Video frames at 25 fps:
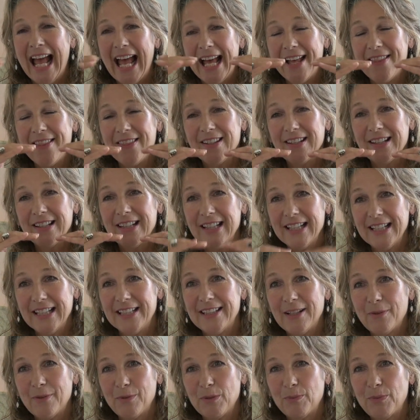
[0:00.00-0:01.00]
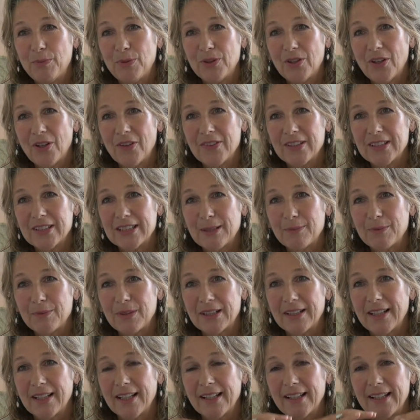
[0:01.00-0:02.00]
And the lid that we put on the
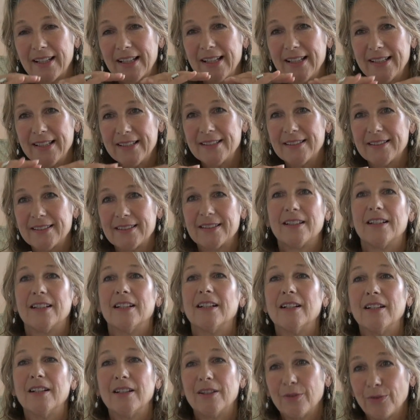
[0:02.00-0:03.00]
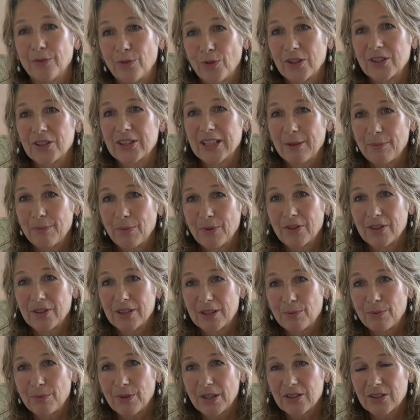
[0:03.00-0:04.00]
septic tank is, for example, the
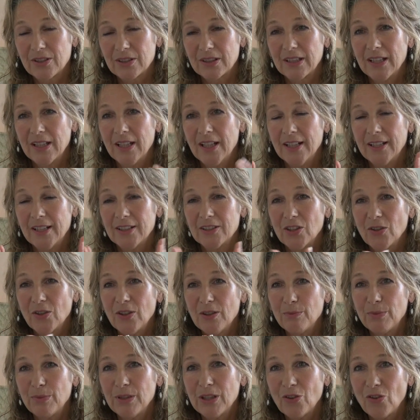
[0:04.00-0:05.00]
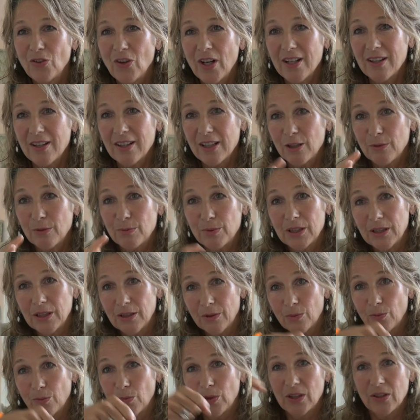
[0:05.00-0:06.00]
depression. So in PRI therapy,
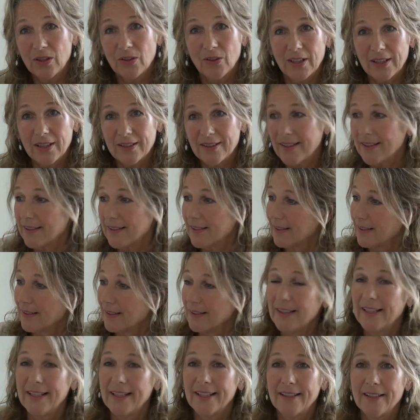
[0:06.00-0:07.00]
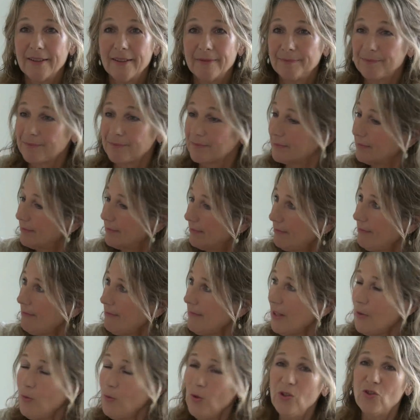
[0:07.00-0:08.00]
we look at that lid,
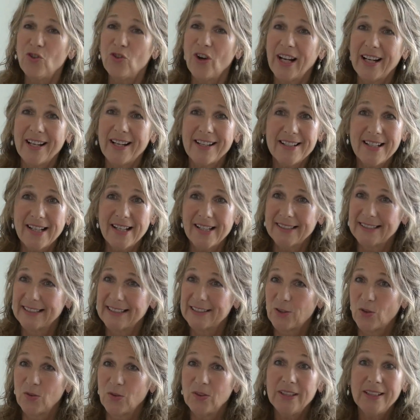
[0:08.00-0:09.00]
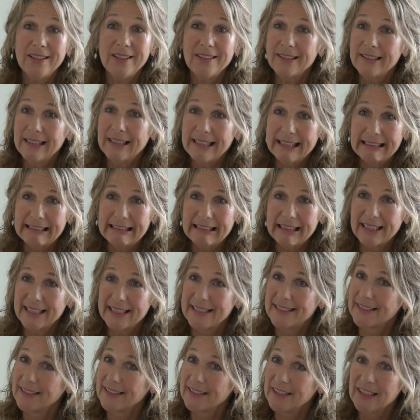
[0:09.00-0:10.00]
we recognize it's only a lid,
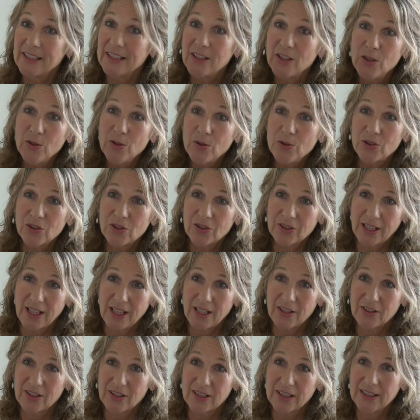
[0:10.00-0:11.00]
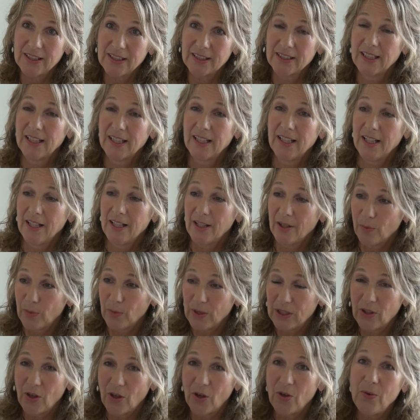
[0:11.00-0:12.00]
it's an illusion actually. We
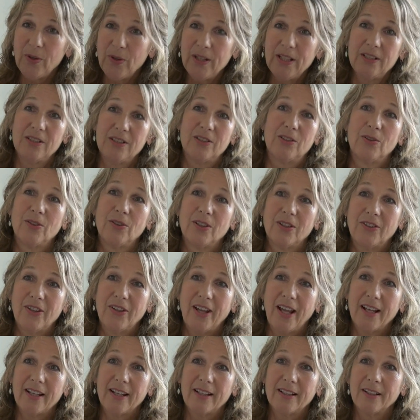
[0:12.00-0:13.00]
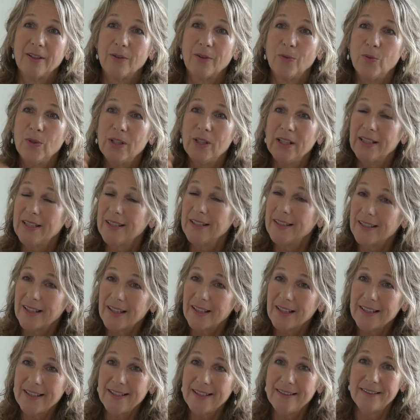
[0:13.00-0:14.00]
go into the tank, we
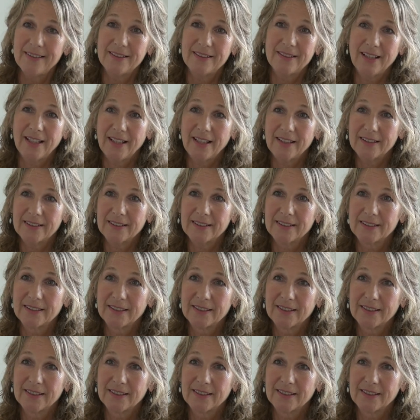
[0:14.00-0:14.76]
clean the tank.